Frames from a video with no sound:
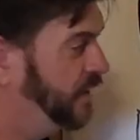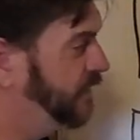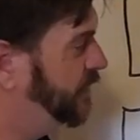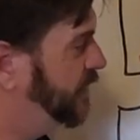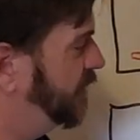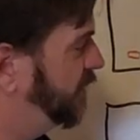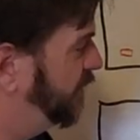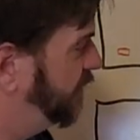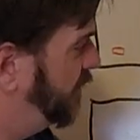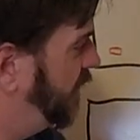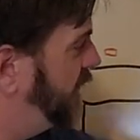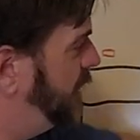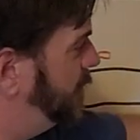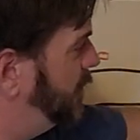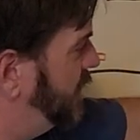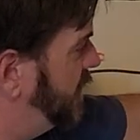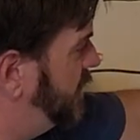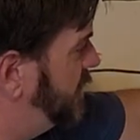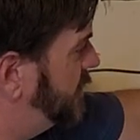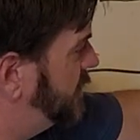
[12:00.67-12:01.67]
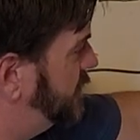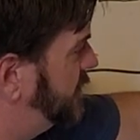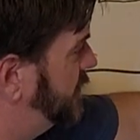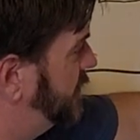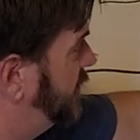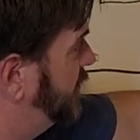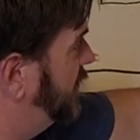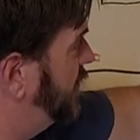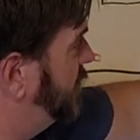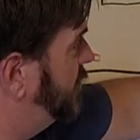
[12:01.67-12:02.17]
If there's frame rails,
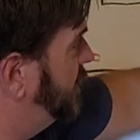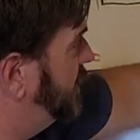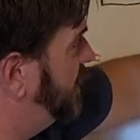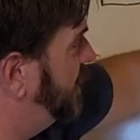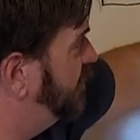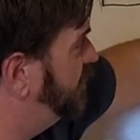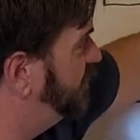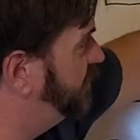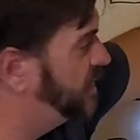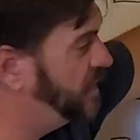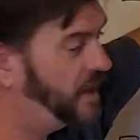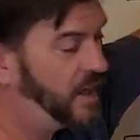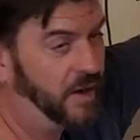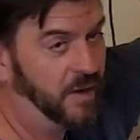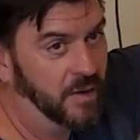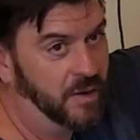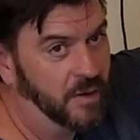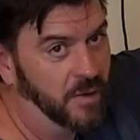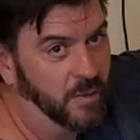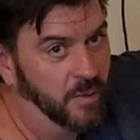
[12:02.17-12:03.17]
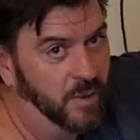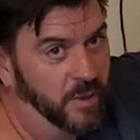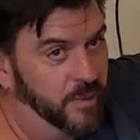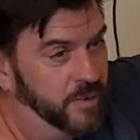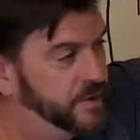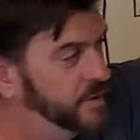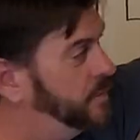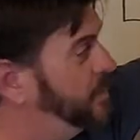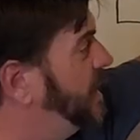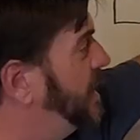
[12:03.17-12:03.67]
then we got to figure out when
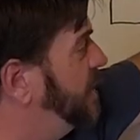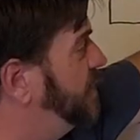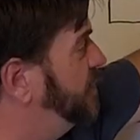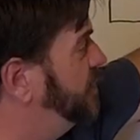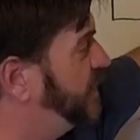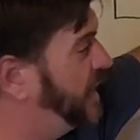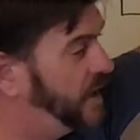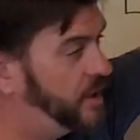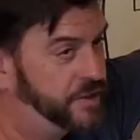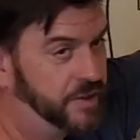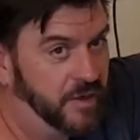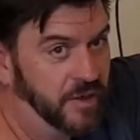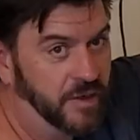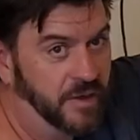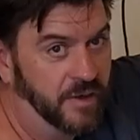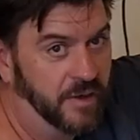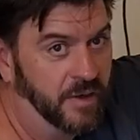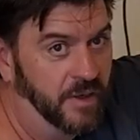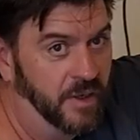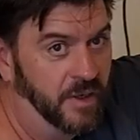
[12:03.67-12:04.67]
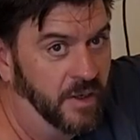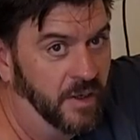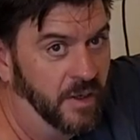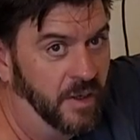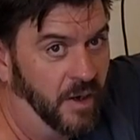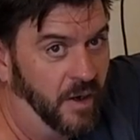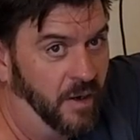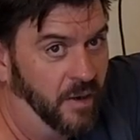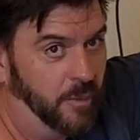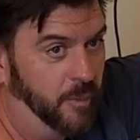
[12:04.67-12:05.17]
was it manufactured?
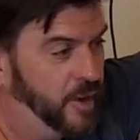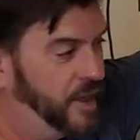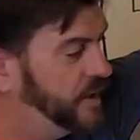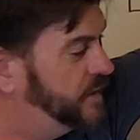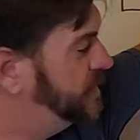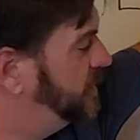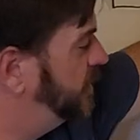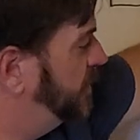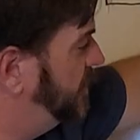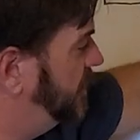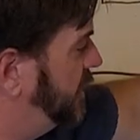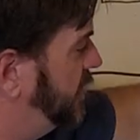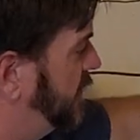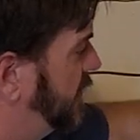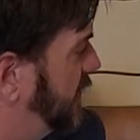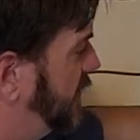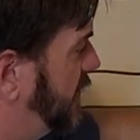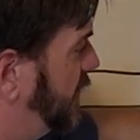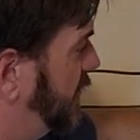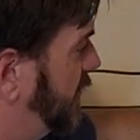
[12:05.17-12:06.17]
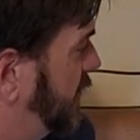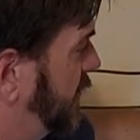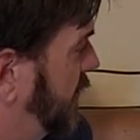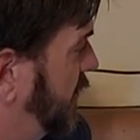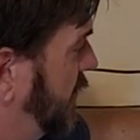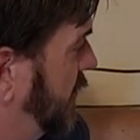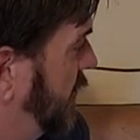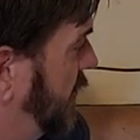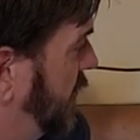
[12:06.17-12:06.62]
Are the banks going to lend on it?